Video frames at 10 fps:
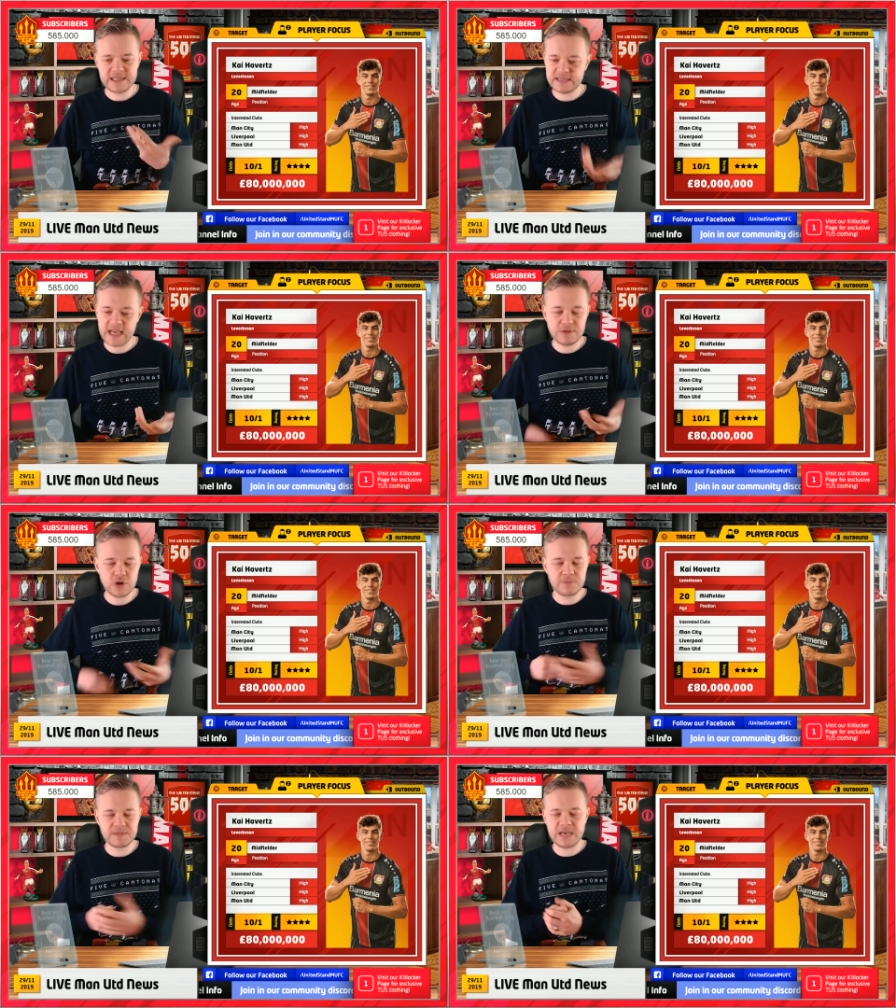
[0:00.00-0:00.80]
same sort
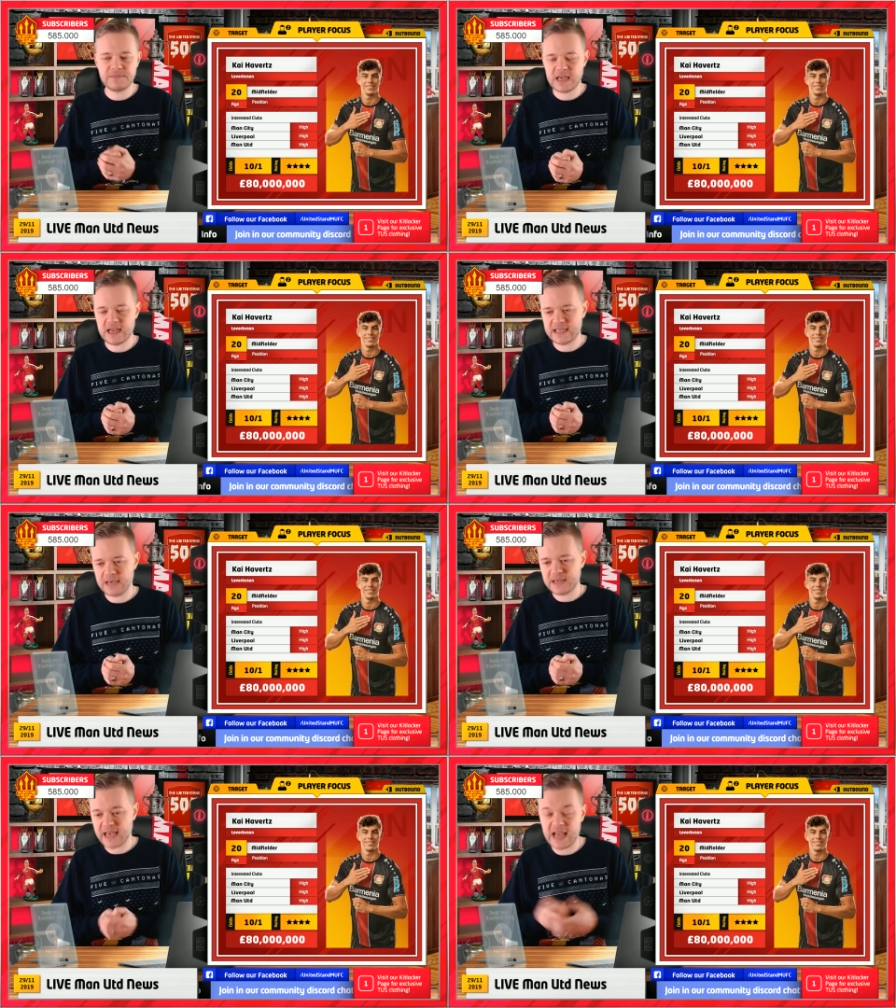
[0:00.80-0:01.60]
of team, uh,
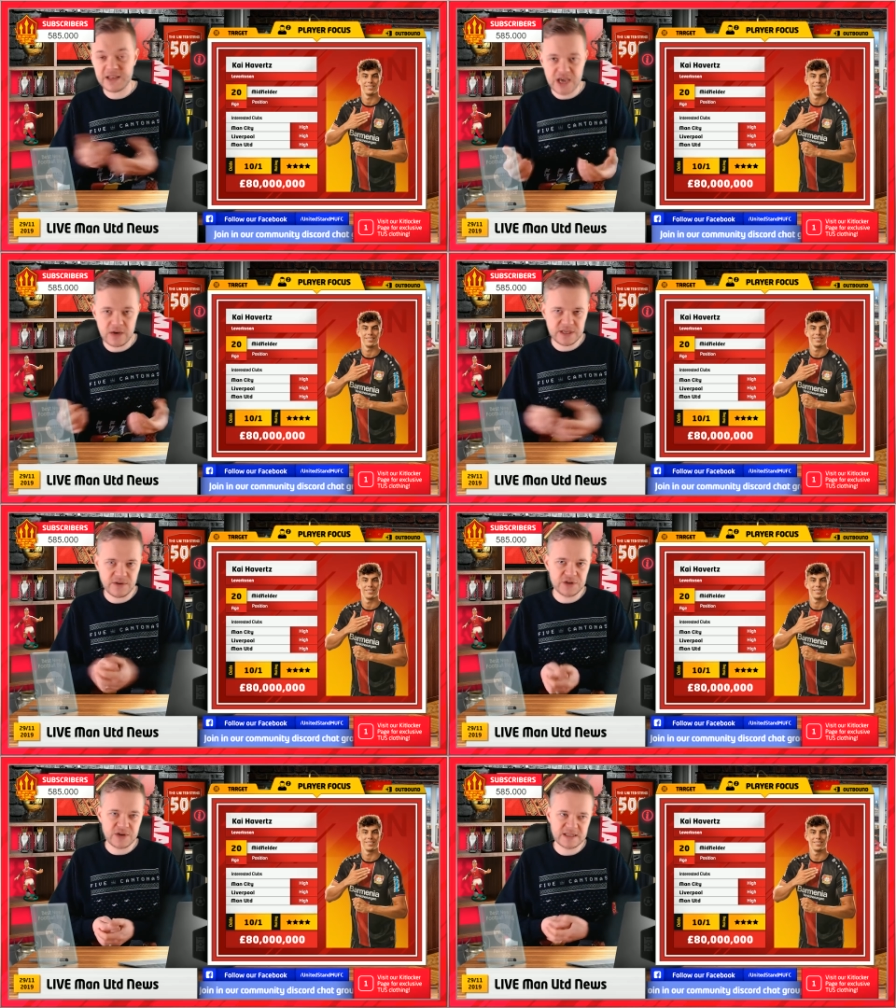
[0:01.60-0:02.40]
teams again. Chelsea are
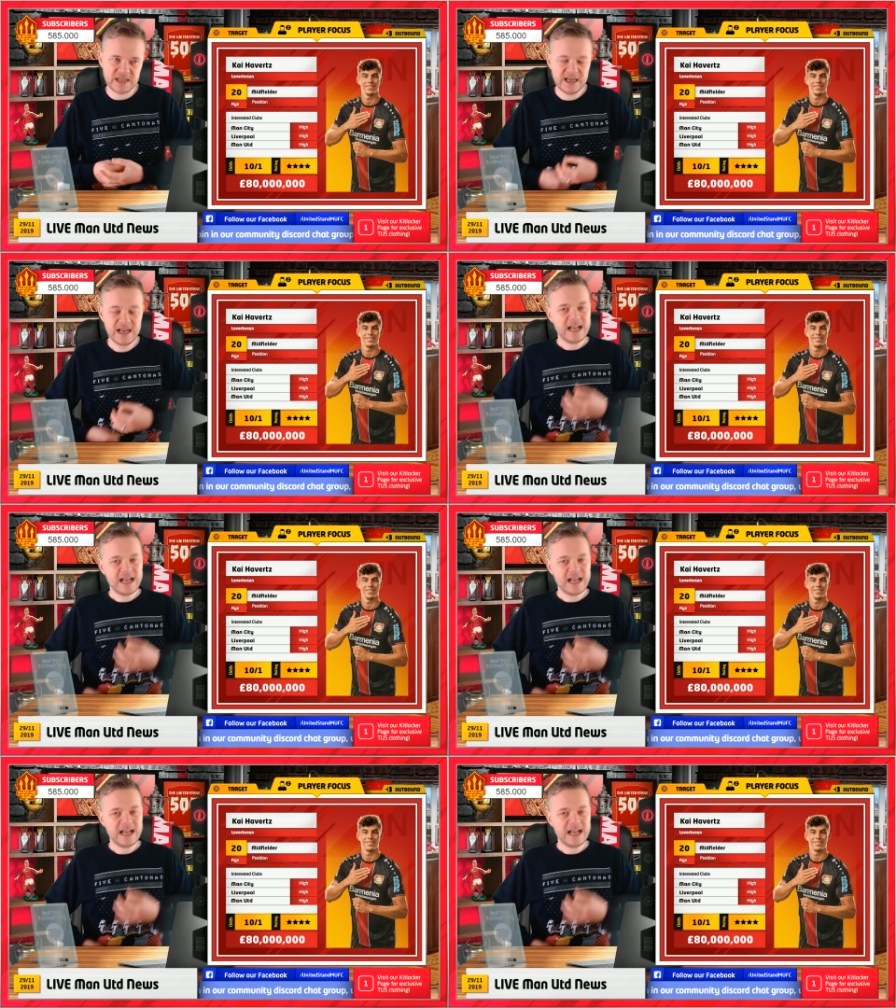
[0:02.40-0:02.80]
interested.